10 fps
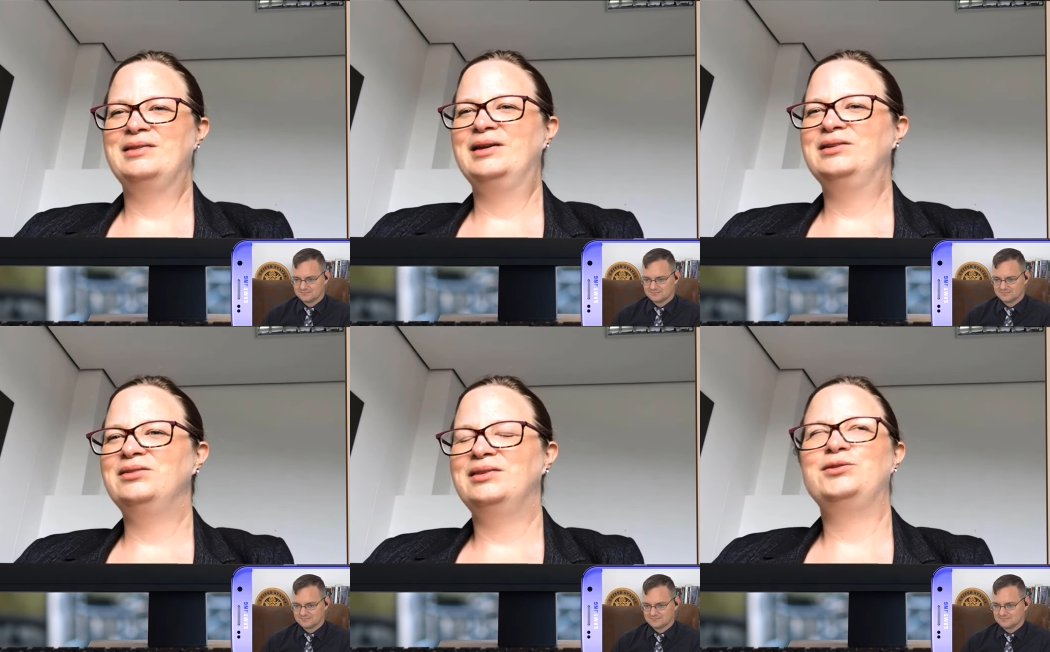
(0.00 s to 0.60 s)

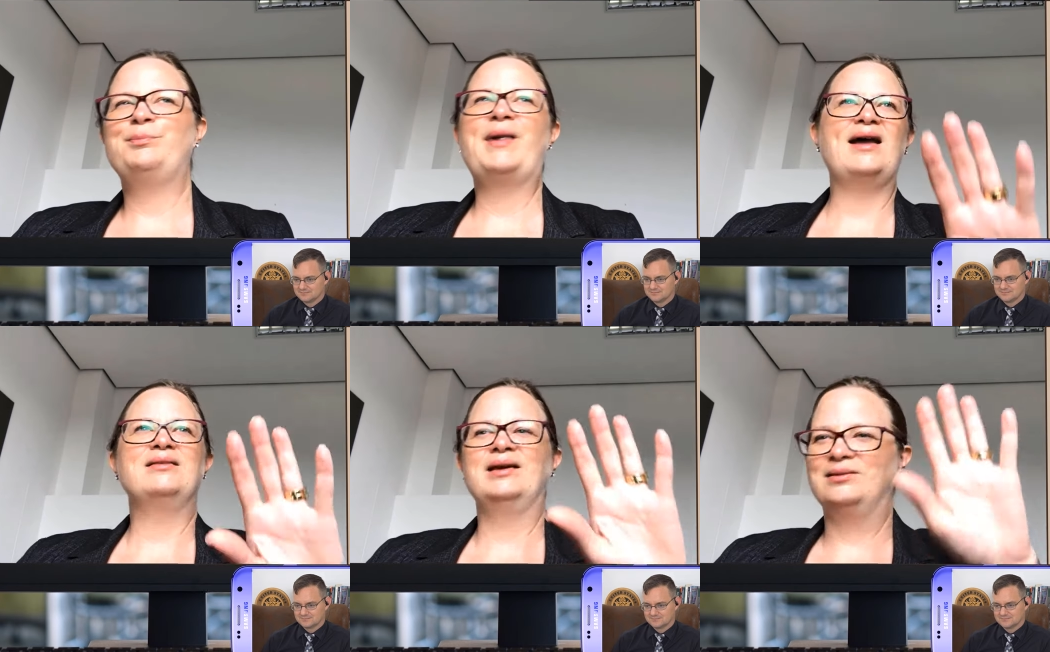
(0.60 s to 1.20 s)
Speaker 1: these, these
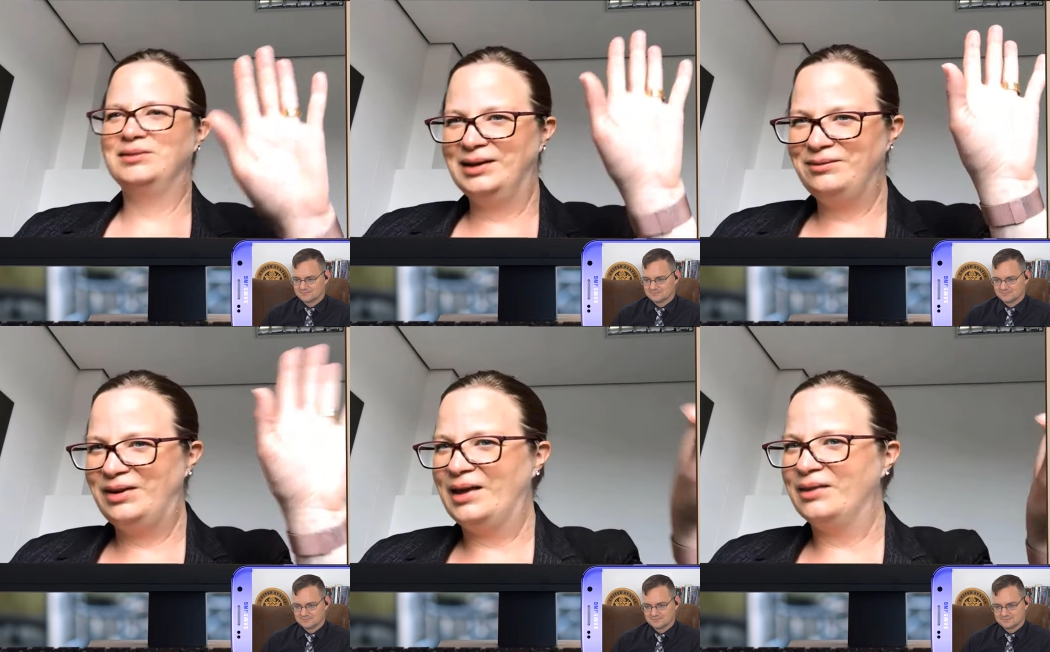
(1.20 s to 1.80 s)
bad things that
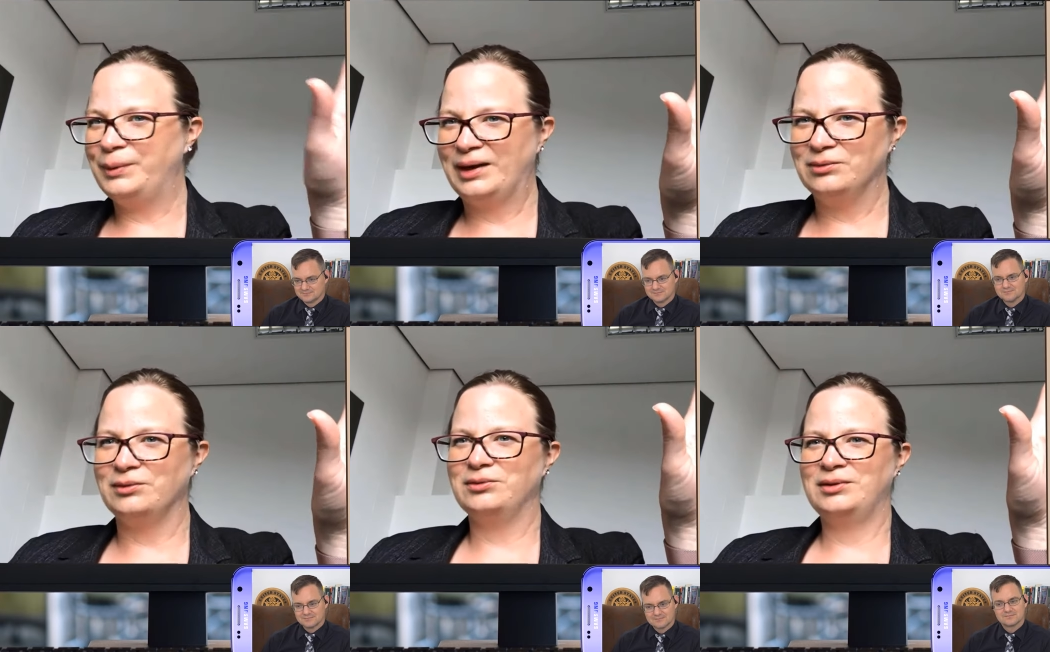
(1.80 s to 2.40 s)
live in other
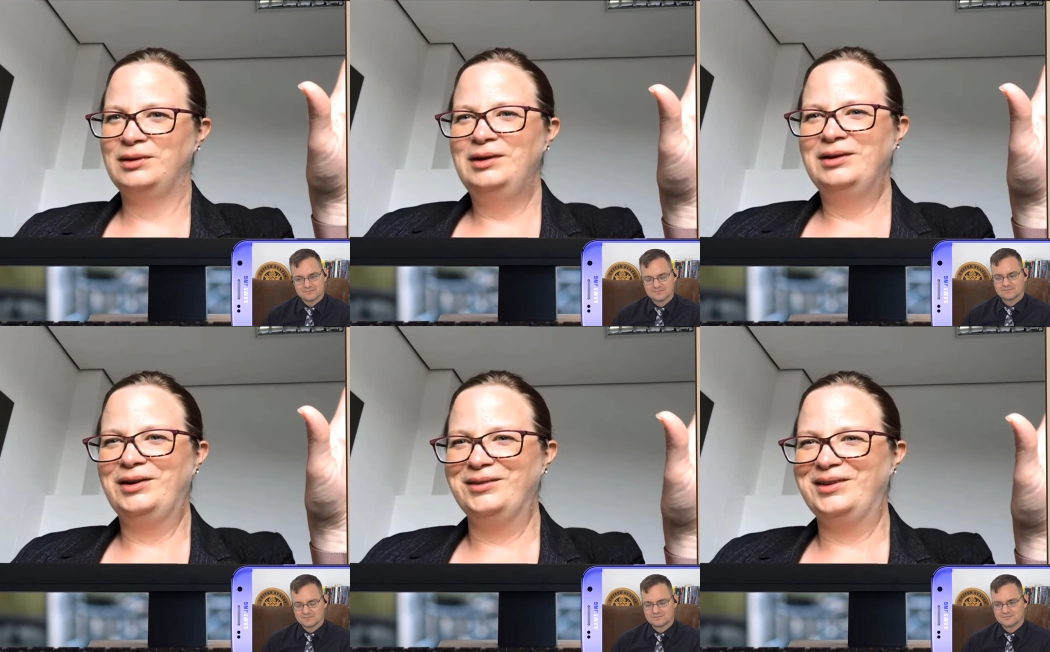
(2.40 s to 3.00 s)
places,
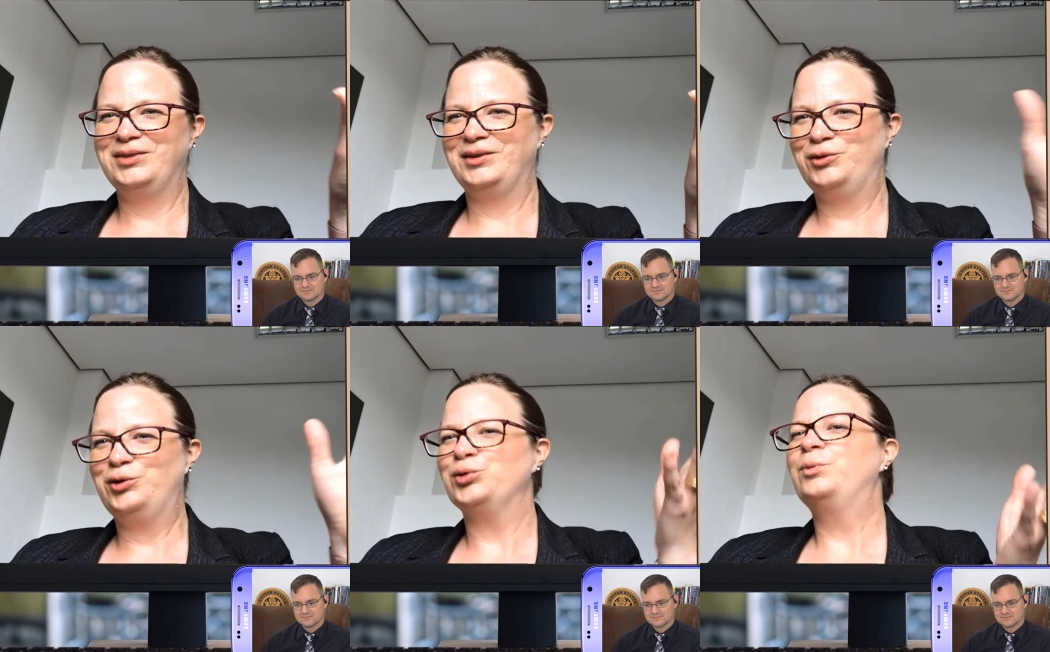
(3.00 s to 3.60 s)
you know, that, that
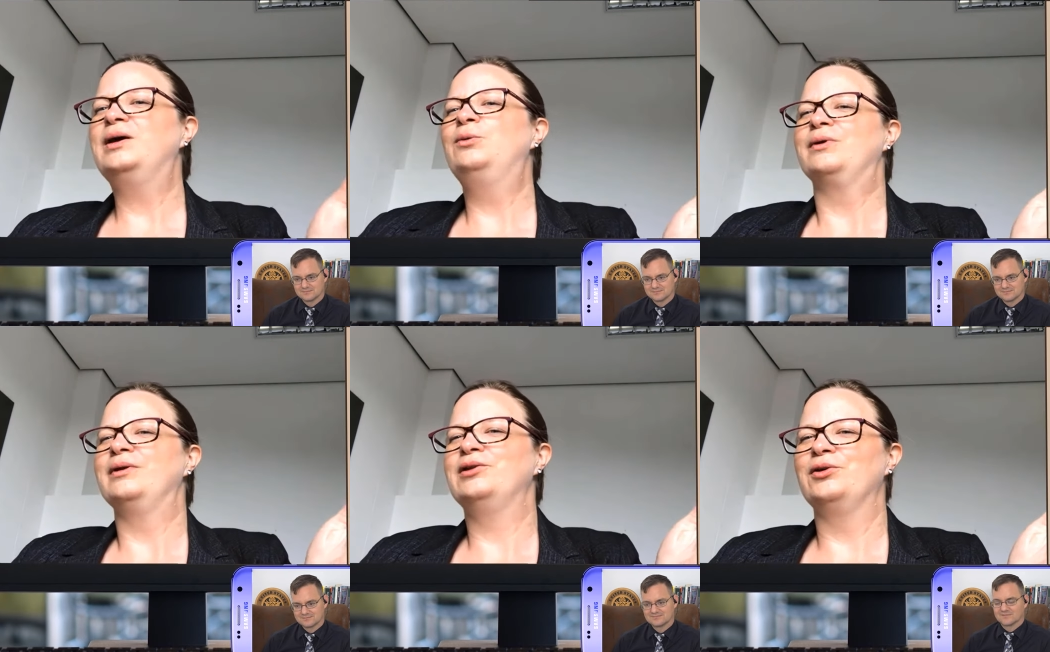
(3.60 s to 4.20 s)
of course we
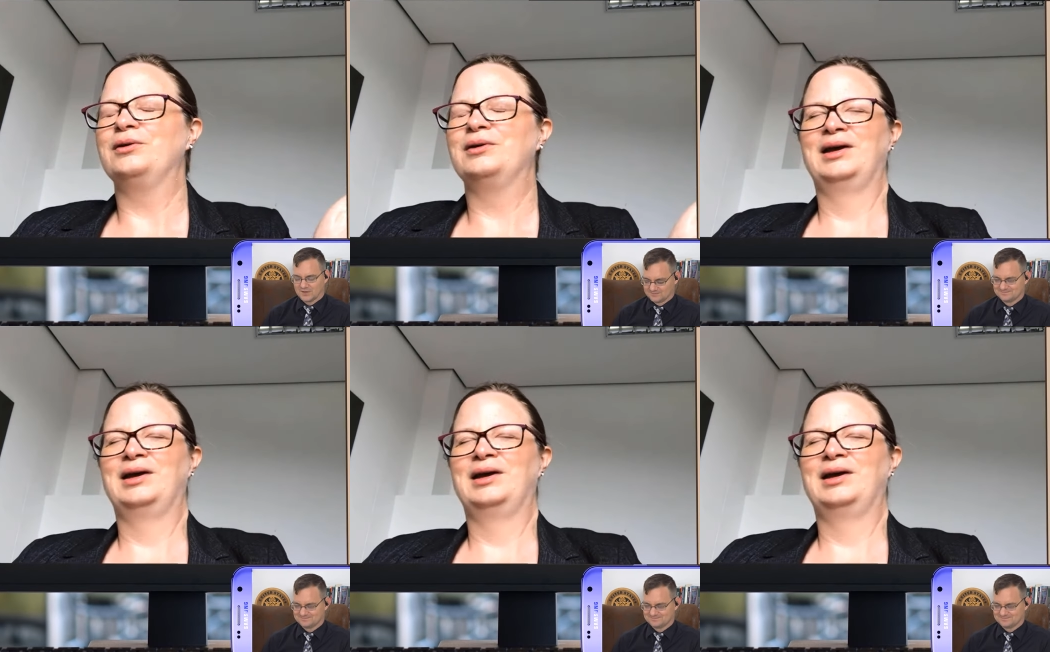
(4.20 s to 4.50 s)
wouldn't do.